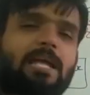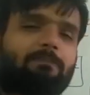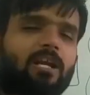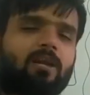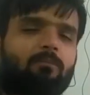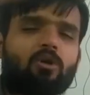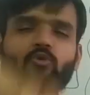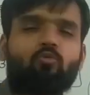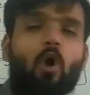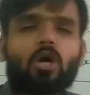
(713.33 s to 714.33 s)
In chapter
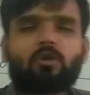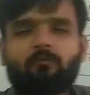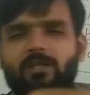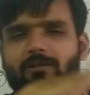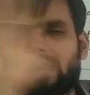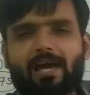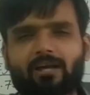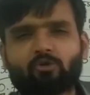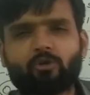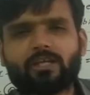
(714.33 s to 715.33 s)
number 2, what we
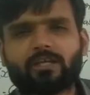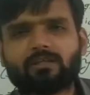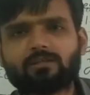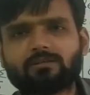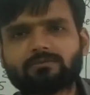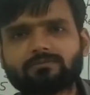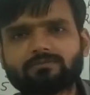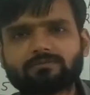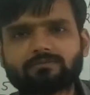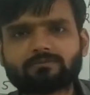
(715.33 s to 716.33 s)
were doing?
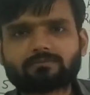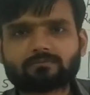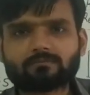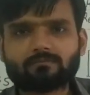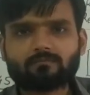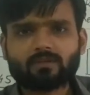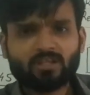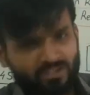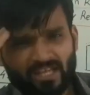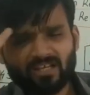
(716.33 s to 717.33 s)

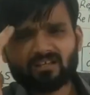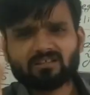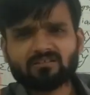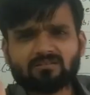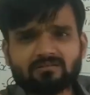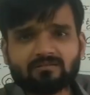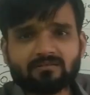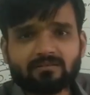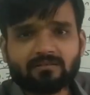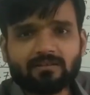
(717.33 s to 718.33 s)
Think.
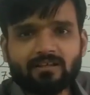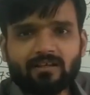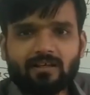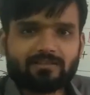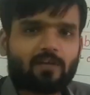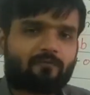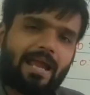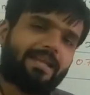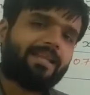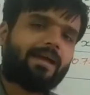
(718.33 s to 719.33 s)
So
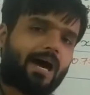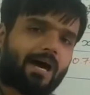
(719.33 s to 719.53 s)
finding